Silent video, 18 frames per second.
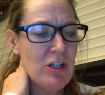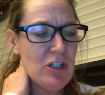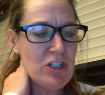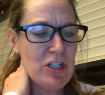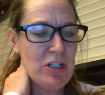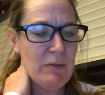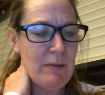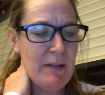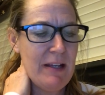
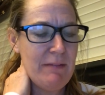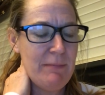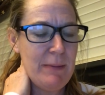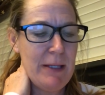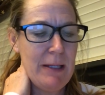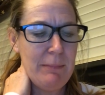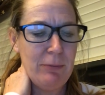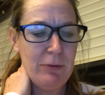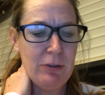she would have been
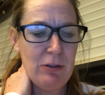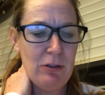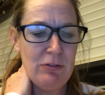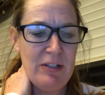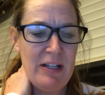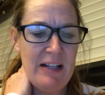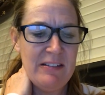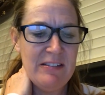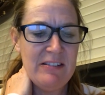able to go
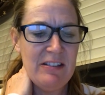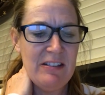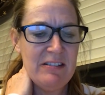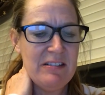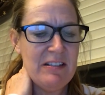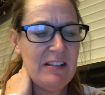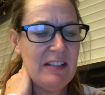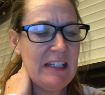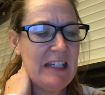downstairs
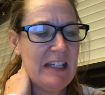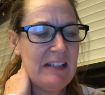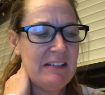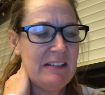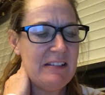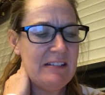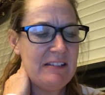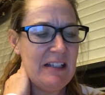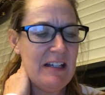to the candy
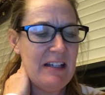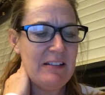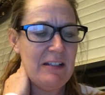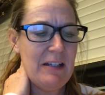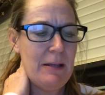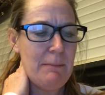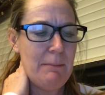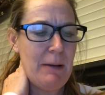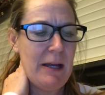stand
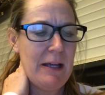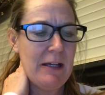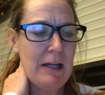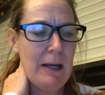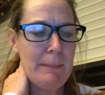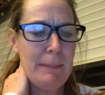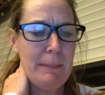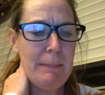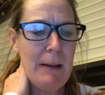and buy a
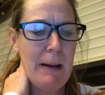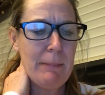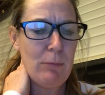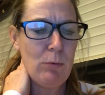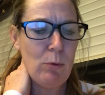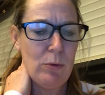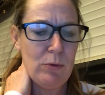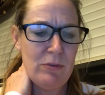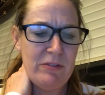cup of
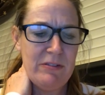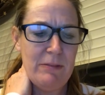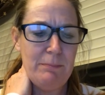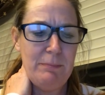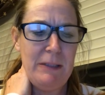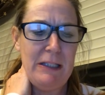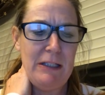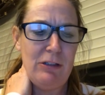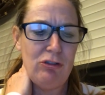popcorn or some
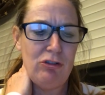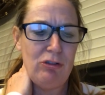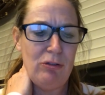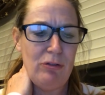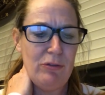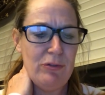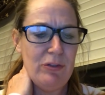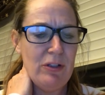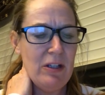peanut
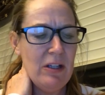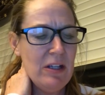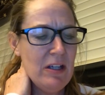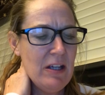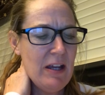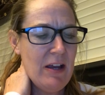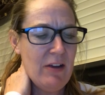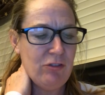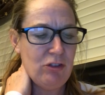chews.
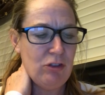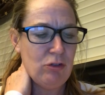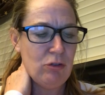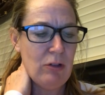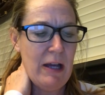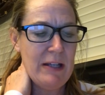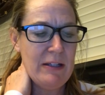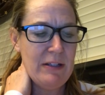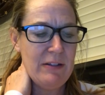If she
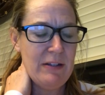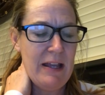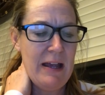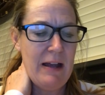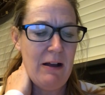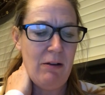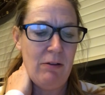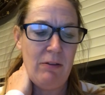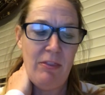tried it
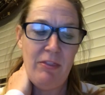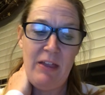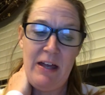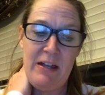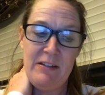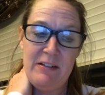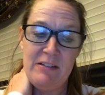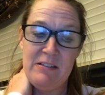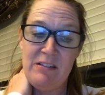now, that
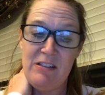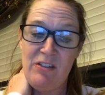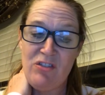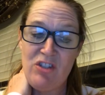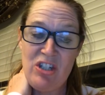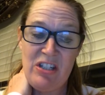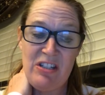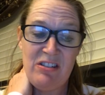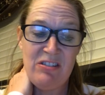is, if
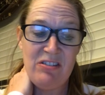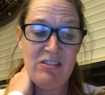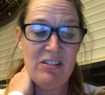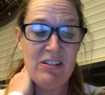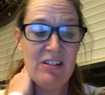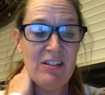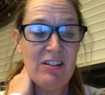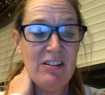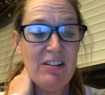she'd
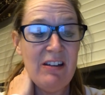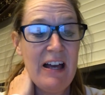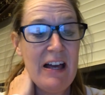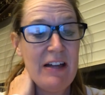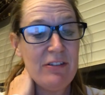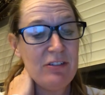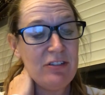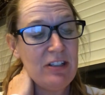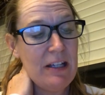still had
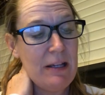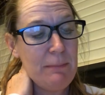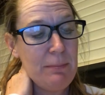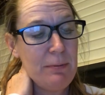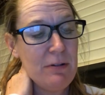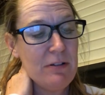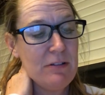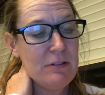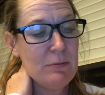her tan
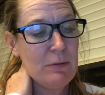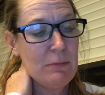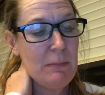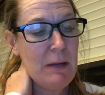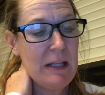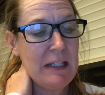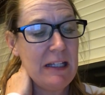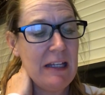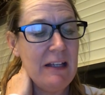purse with
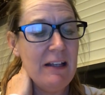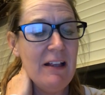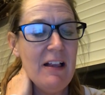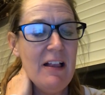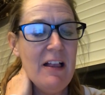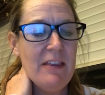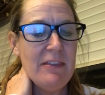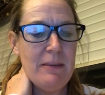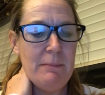money,
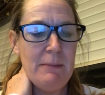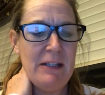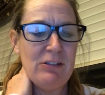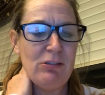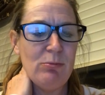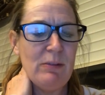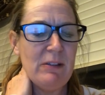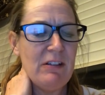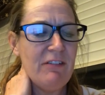the
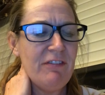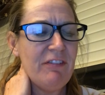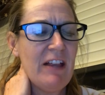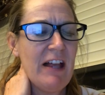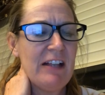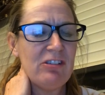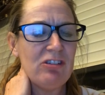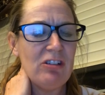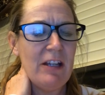matron with her
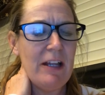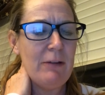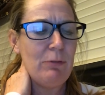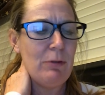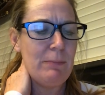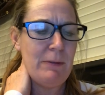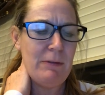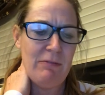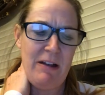flashlight
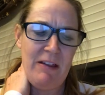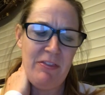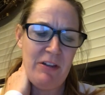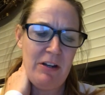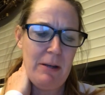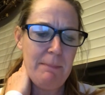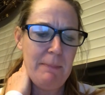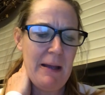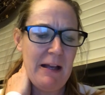would be right there
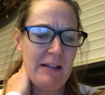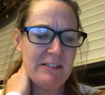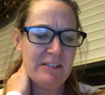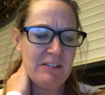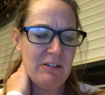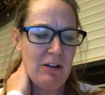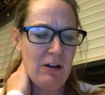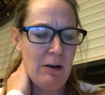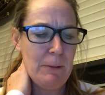to pounce
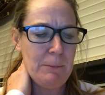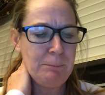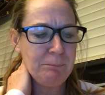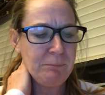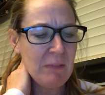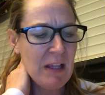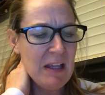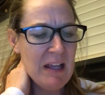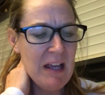on her.
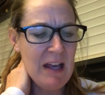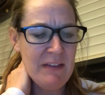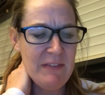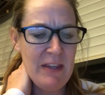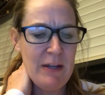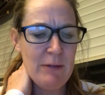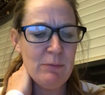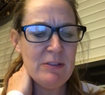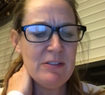And
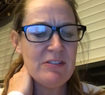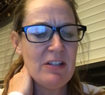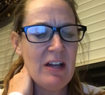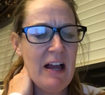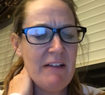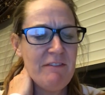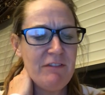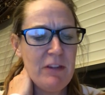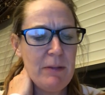then it was
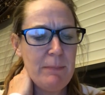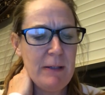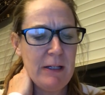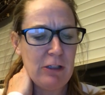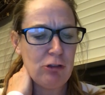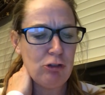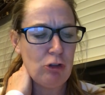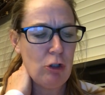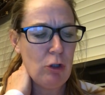time for the
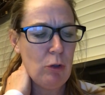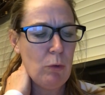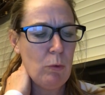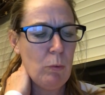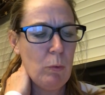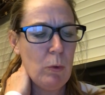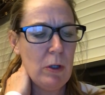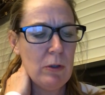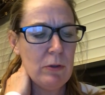picture.
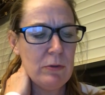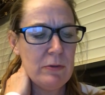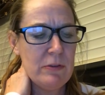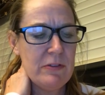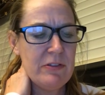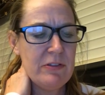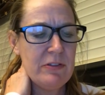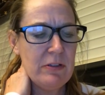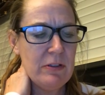
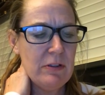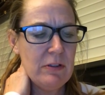Words.